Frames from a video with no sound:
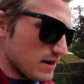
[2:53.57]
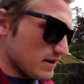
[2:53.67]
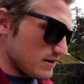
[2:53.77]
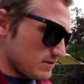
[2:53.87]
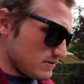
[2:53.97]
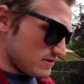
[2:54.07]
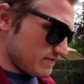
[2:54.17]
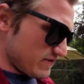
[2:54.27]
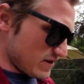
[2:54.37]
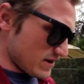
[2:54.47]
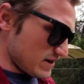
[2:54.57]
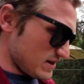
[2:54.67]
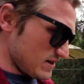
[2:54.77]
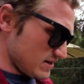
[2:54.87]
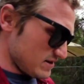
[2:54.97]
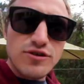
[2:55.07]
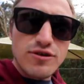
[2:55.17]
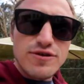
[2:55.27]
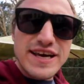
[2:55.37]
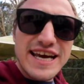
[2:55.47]
I'm gonna do some fucking
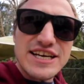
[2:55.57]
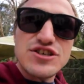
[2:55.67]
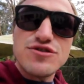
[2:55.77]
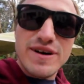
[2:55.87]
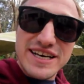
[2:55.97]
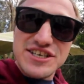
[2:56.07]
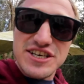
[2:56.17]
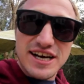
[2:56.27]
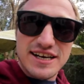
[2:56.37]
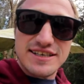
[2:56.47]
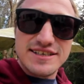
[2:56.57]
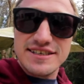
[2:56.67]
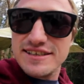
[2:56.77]
croquet trick shots.